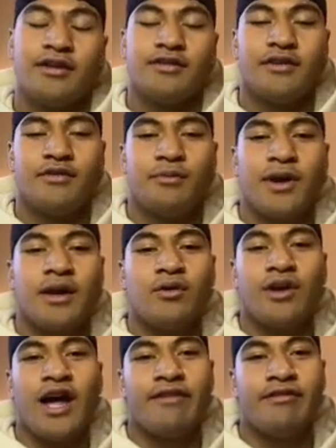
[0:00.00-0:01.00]
It's been good.
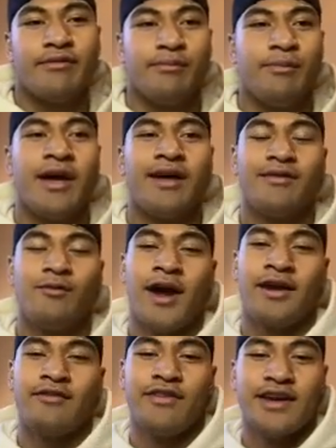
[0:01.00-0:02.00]
I haven't met Wayne,
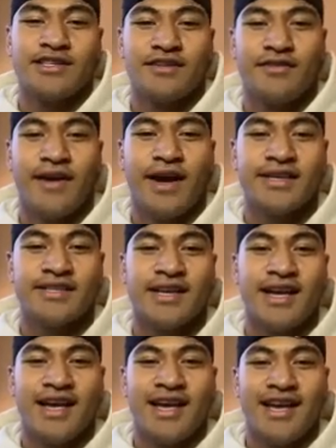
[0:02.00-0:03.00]

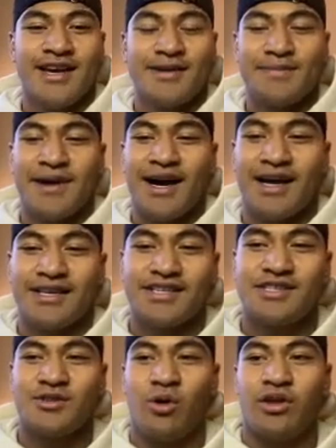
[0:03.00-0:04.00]
but
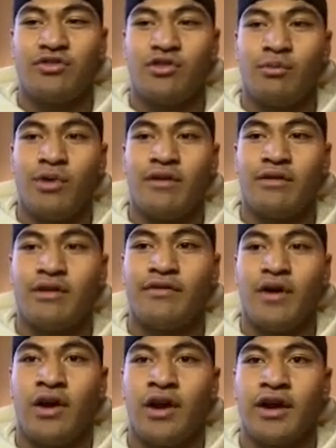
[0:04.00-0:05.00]
just talking
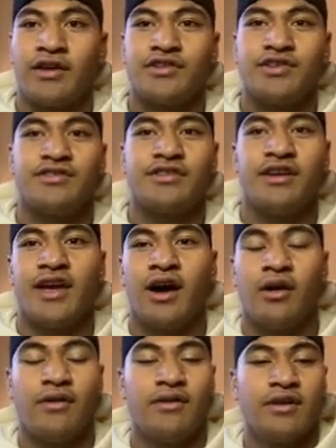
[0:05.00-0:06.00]
on the phone, I can just see
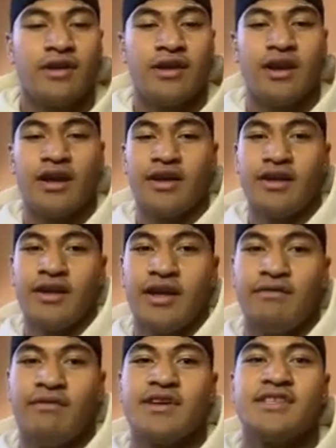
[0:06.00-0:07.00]
how
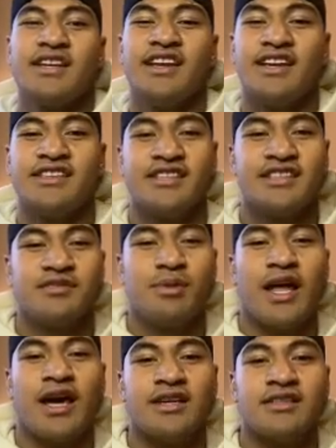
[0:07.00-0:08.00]
invested he is in his
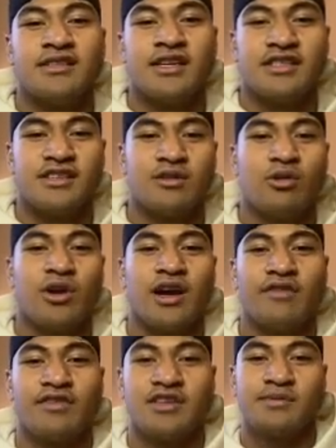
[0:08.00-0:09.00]

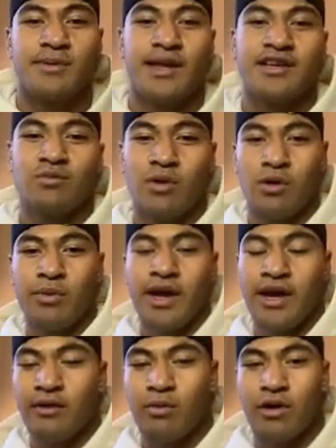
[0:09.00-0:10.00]
players'
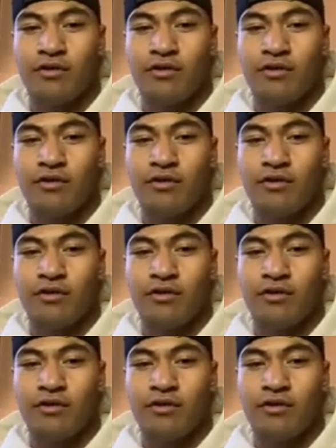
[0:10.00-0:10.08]
well-being.